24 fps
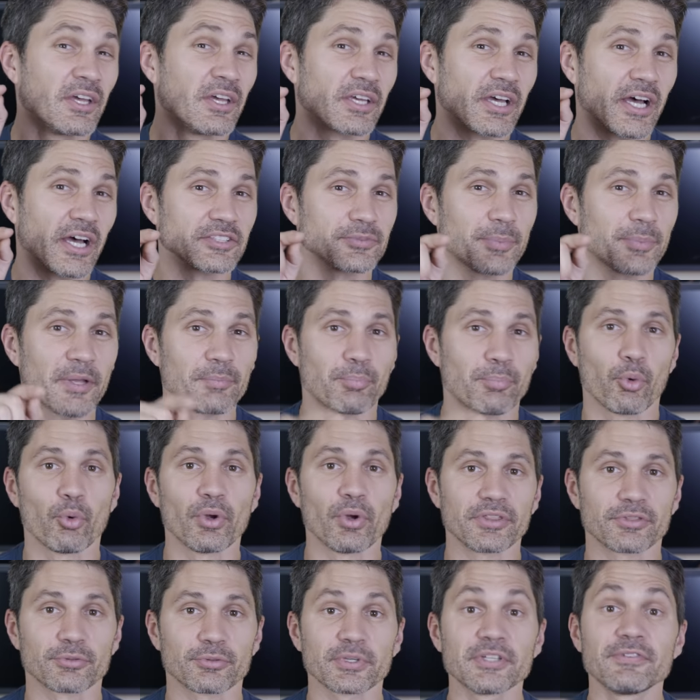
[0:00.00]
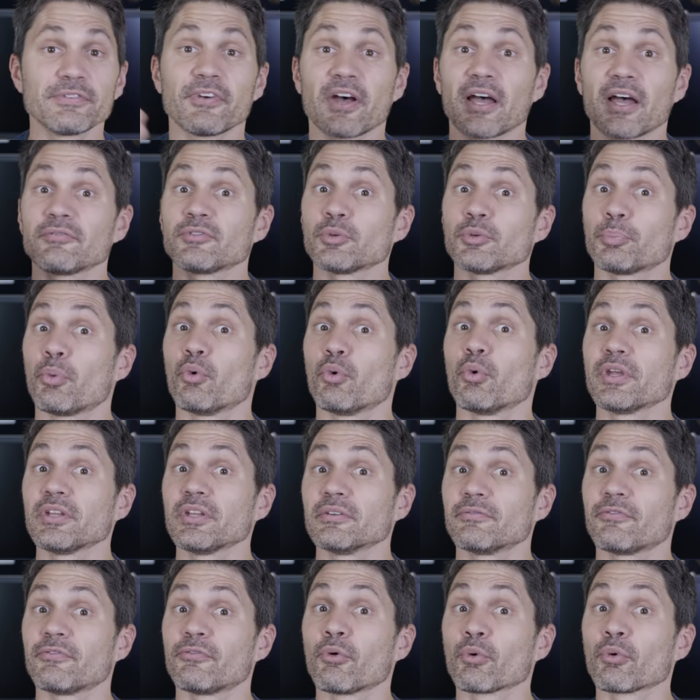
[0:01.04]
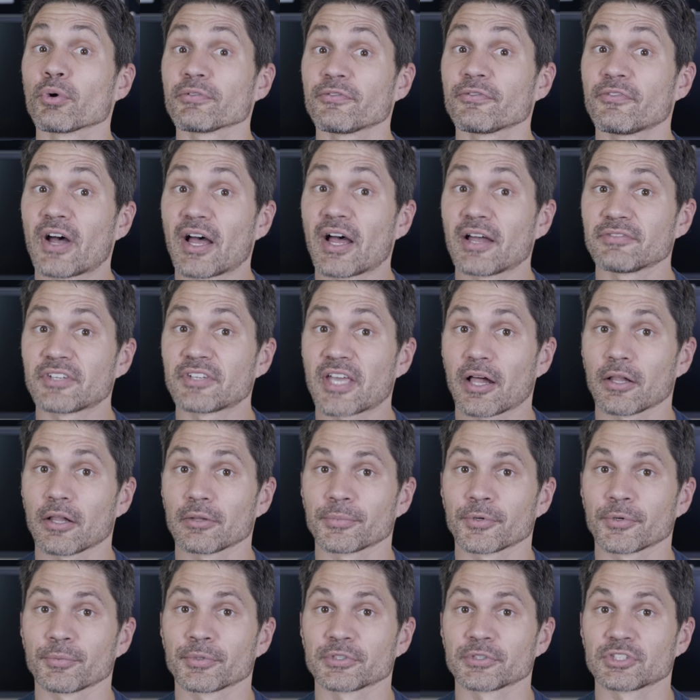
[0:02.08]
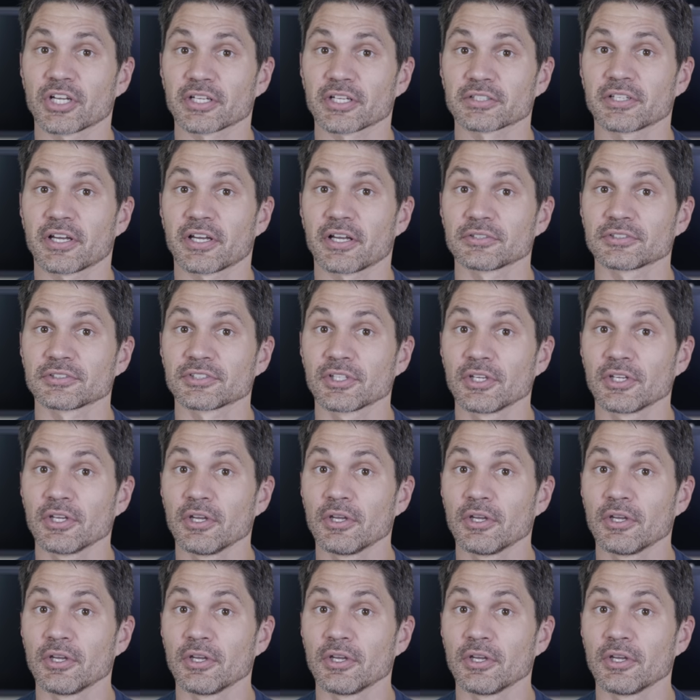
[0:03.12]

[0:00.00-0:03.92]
caused by 0.35 to 0.45 caliber projectiles.